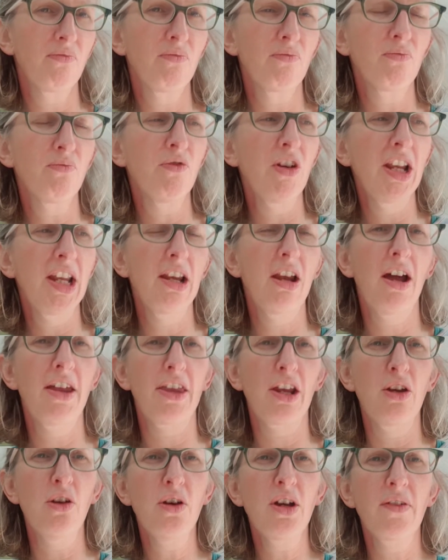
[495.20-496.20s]
really liked
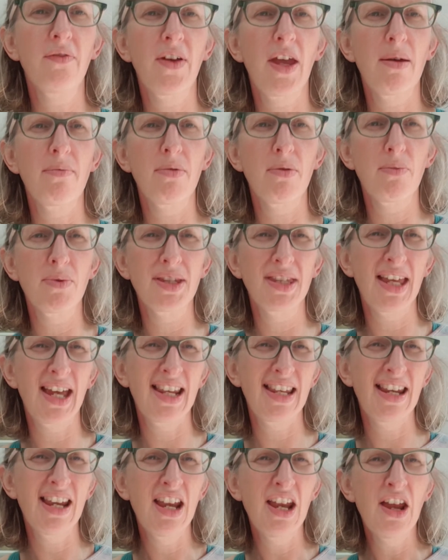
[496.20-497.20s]
the look of it, but was
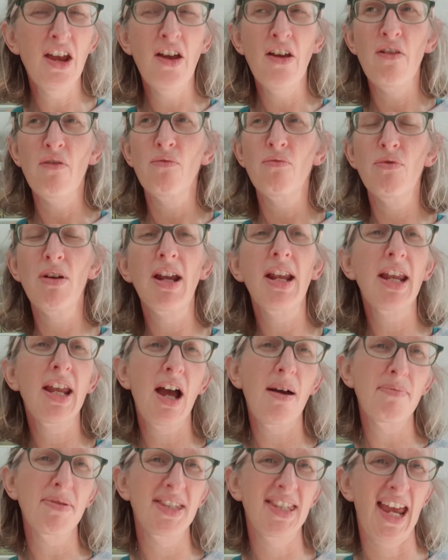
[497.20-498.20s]
then really
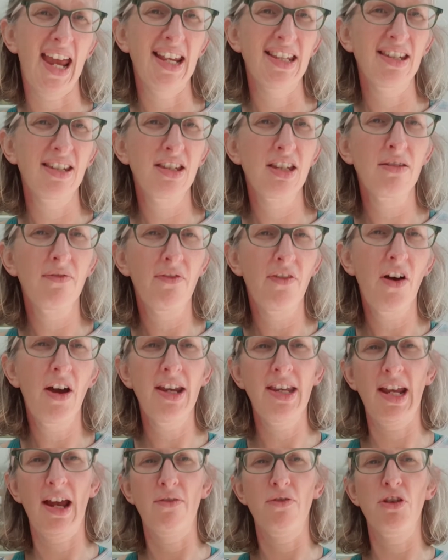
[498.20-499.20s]
upset to
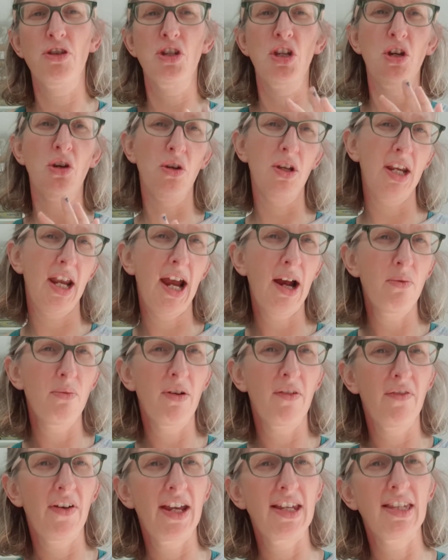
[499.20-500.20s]
find out that she couldn't
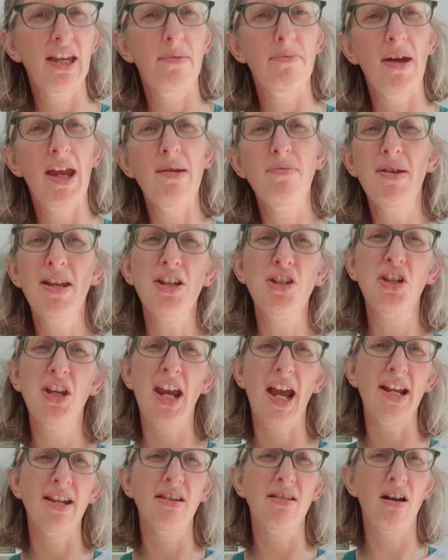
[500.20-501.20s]
outward face her baby, and she
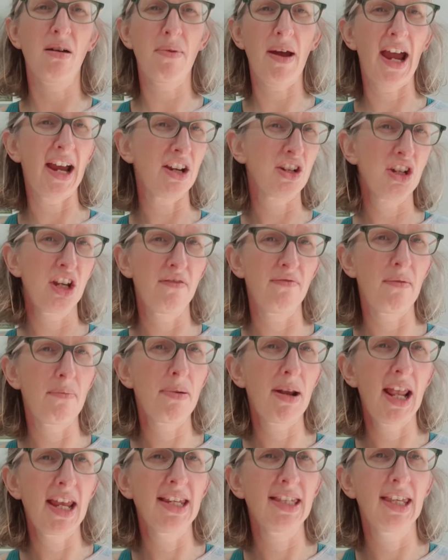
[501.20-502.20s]
ended up actually
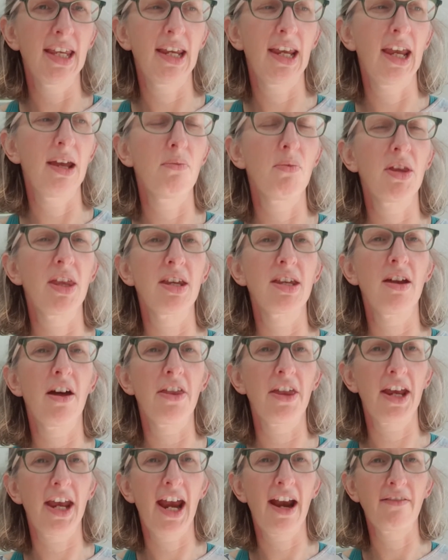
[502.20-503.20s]
replacing it with
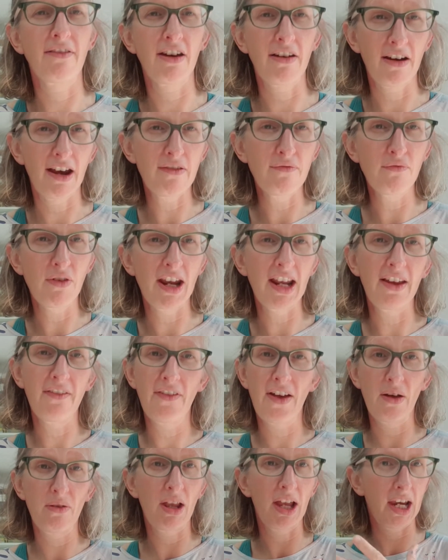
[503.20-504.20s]
another carrier and really
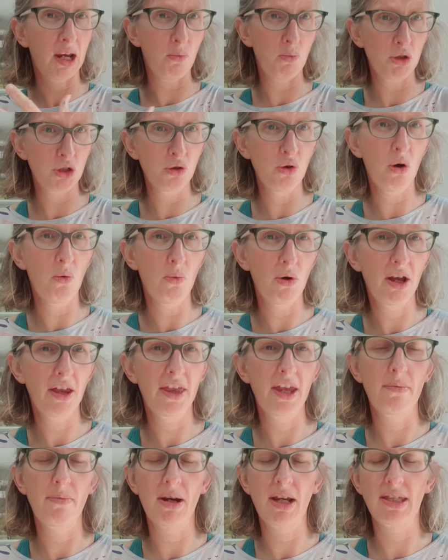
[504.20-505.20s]
felt like it was not worth
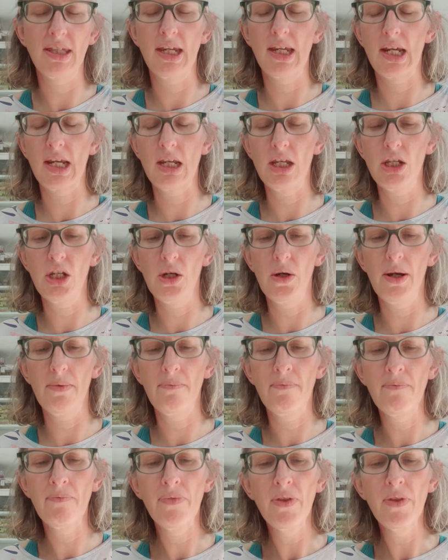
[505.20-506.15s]
it because they didn't do it.